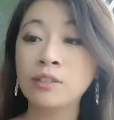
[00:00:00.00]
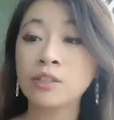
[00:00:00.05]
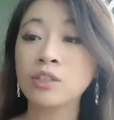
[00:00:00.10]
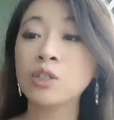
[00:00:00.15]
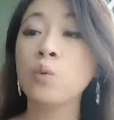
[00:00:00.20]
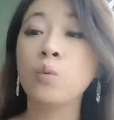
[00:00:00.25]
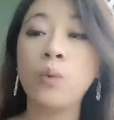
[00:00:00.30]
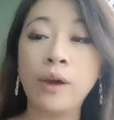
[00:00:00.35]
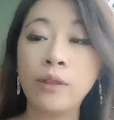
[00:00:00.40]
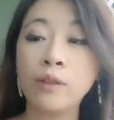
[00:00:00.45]

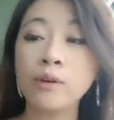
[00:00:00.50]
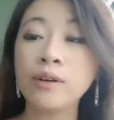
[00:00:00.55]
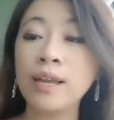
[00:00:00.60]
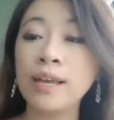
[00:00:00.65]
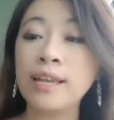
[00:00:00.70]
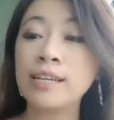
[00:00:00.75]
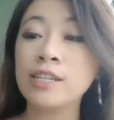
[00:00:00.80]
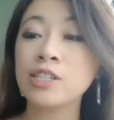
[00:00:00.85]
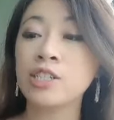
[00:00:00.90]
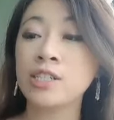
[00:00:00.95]
So, whether
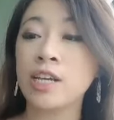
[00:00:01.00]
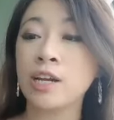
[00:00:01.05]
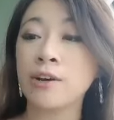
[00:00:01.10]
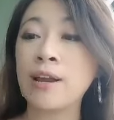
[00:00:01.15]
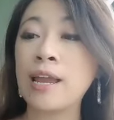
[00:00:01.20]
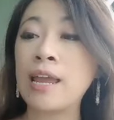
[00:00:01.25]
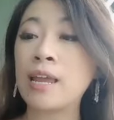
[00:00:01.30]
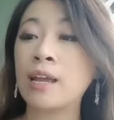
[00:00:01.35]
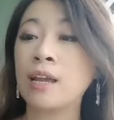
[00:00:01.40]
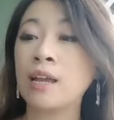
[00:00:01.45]
it is
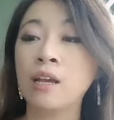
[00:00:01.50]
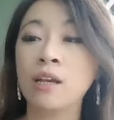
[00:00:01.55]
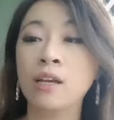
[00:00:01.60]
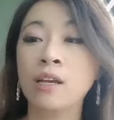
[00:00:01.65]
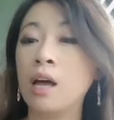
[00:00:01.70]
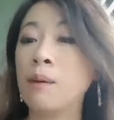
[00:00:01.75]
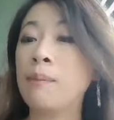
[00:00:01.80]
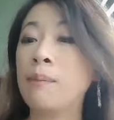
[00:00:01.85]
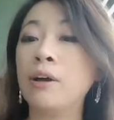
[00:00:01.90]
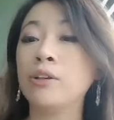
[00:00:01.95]
sharing
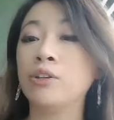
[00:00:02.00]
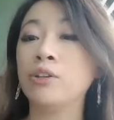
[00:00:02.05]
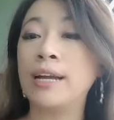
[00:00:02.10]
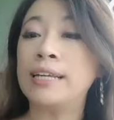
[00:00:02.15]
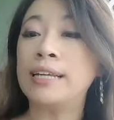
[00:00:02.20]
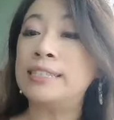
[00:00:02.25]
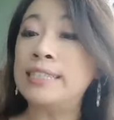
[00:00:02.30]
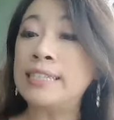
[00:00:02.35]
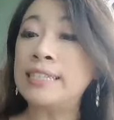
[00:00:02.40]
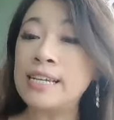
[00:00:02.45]
about your
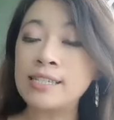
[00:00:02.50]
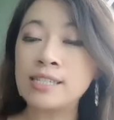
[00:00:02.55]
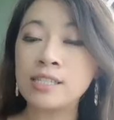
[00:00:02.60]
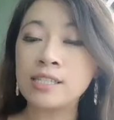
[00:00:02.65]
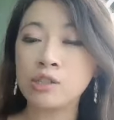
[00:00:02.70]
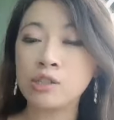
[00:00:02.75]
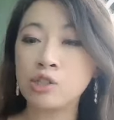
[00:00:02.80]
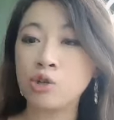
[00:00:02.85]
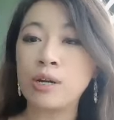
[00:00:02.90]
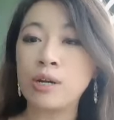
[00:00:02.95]

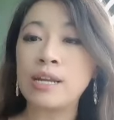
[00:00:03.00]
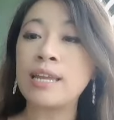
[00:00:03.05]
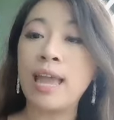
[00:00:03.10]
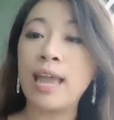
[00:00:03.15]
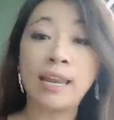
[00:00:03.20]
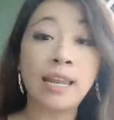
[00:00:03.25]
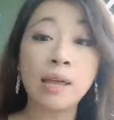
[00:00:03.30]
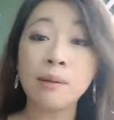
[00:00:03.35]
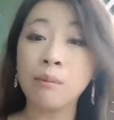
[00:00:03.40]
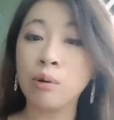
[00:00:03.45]
ideas
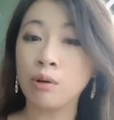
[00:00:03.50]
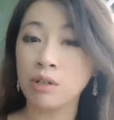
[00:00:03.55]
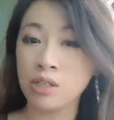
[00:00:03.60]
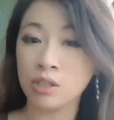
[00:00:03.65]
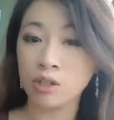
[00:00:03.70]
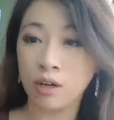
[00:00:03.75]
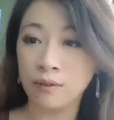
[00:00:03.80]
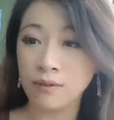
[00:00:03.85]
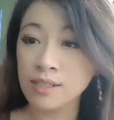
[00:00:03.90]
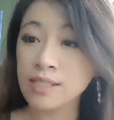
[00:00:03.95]
during an in
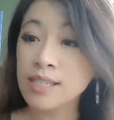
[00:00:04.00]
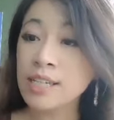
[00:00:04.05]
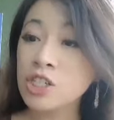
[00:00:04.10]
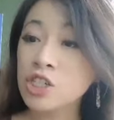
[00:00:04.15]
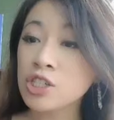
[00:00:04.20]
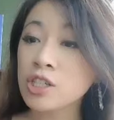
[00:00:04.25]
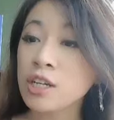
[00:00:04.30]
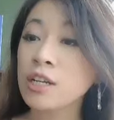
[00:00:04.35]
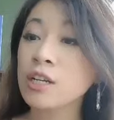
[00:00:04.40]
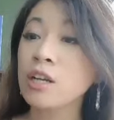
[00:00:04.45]
person
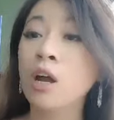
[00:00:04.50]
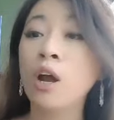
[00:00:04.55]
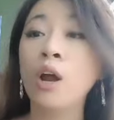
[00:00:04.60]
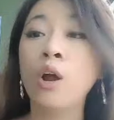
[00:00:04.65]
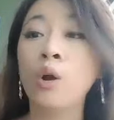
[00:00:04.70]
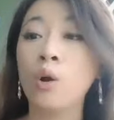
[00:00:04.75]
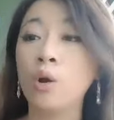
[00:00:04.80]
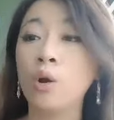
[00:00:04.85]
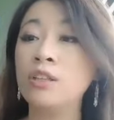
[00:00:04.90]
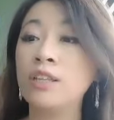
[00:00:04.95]

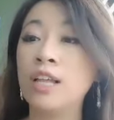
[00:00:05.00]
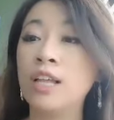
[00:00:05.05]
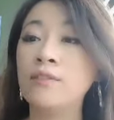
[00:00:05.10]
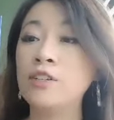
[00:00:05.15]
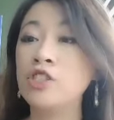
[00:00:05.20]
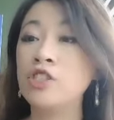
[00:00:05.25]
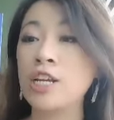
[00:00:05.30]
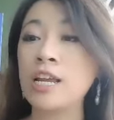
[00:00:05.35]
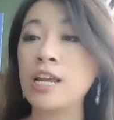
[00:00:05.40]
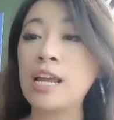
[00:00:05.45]
conversation or
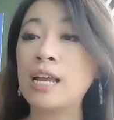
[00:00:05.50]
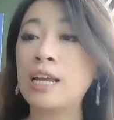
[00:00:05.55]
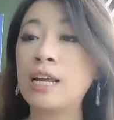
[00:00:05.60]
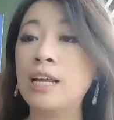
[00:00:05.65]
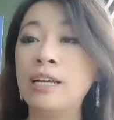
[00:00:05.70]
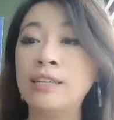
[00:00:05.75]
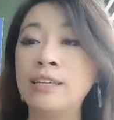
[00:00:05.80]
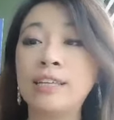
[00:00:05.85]
leveraging